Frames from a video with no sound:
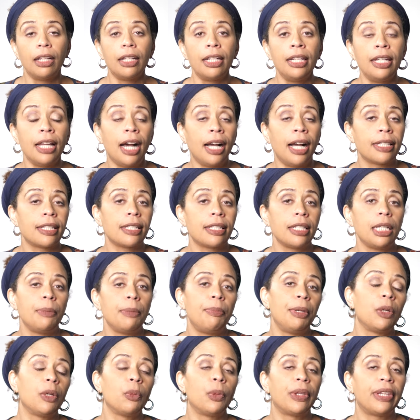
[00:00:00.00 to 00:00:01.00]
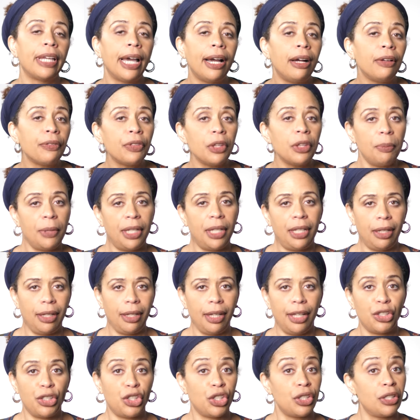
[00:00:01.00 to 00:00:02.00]
Not sleeping without the
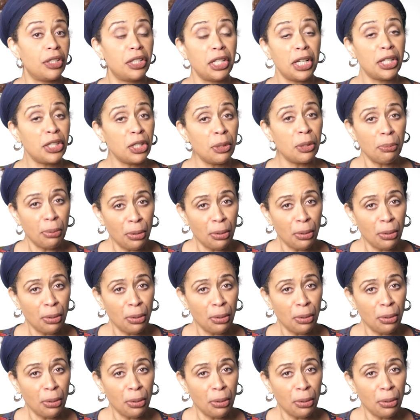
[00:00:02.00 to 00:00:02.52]
medication doesn't